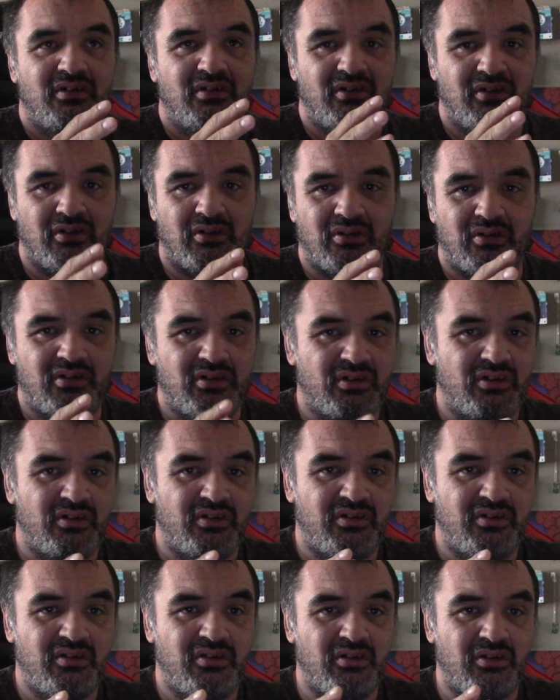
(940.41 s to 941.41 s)
you know,
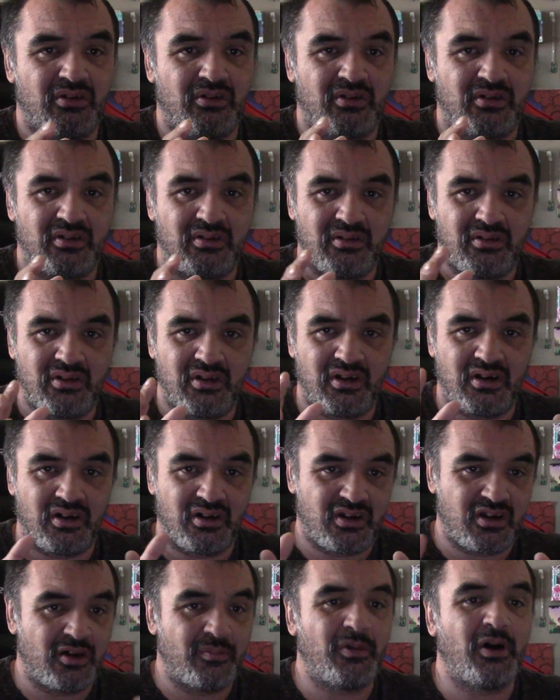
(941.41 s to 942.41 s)
could you know
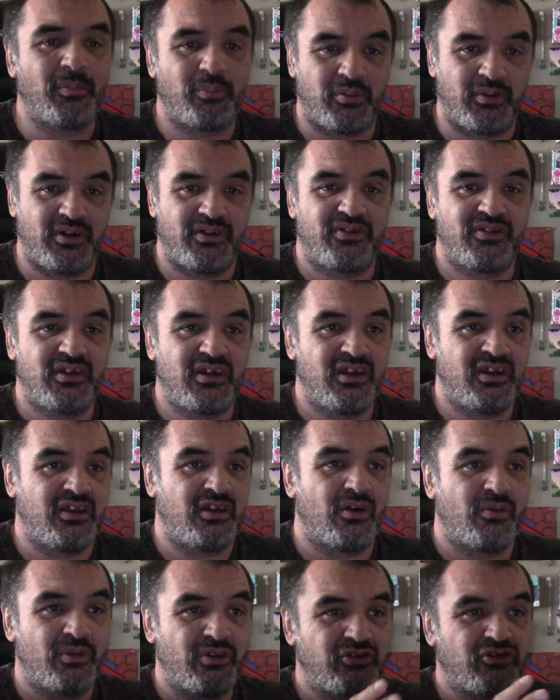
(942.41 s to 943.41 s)
uh, come up with
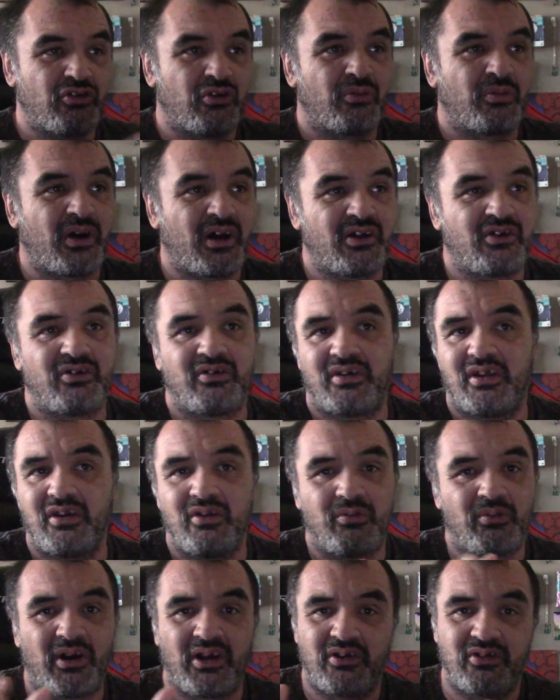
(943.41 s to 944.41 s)
any original writer and
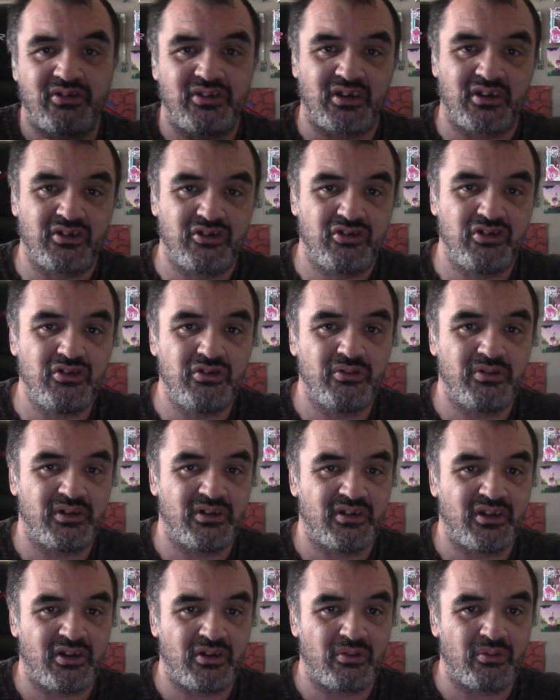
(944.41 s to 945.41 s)
any writers that continue
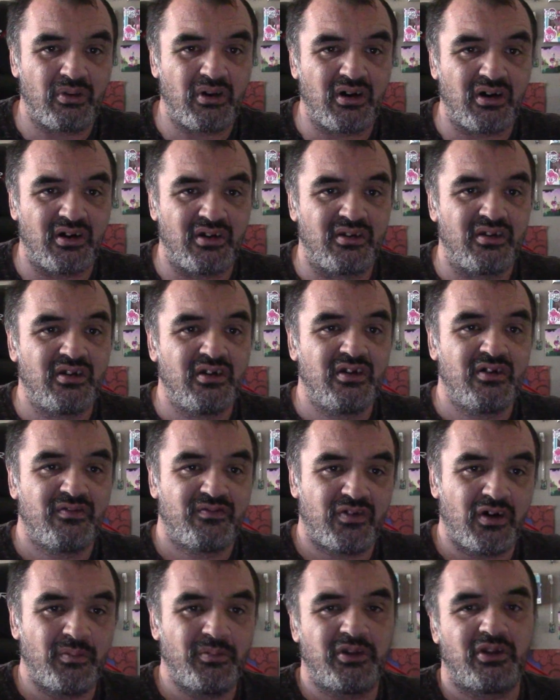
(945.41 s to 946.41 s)
it later on
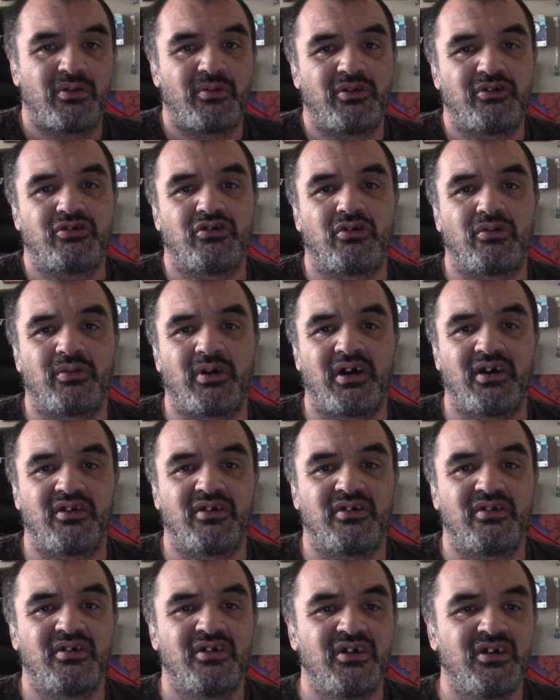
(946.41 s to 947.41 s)
from the original
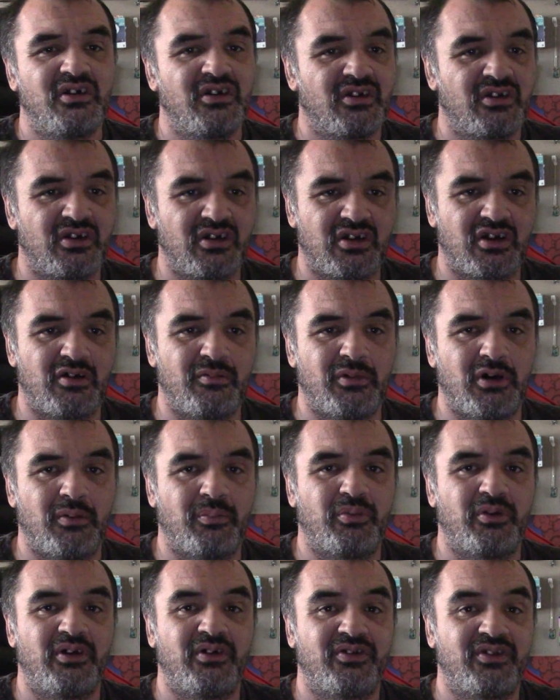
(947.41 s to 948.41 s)
writer could come
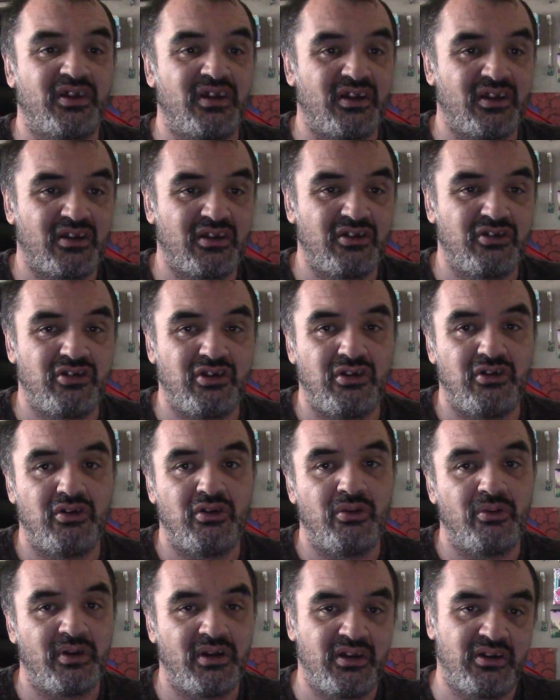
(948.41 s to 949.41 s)
up with,
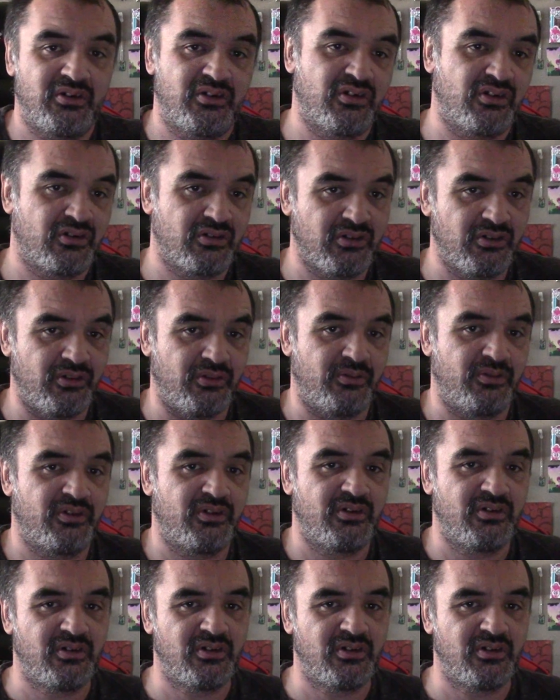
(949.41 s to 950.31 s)
continue, and conclude.